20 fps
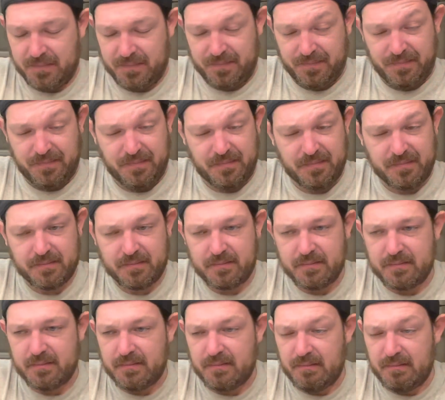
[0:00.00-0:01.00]

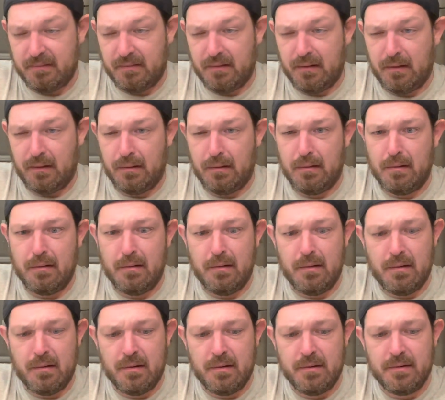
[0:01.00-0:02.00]

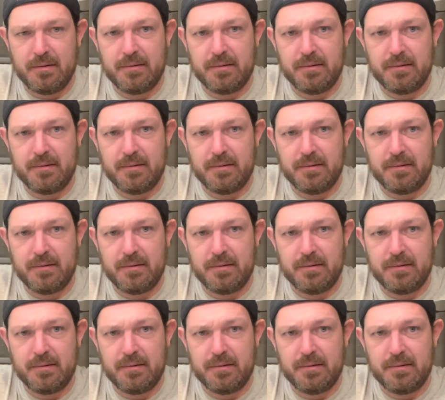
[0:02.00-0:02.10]
[no speech]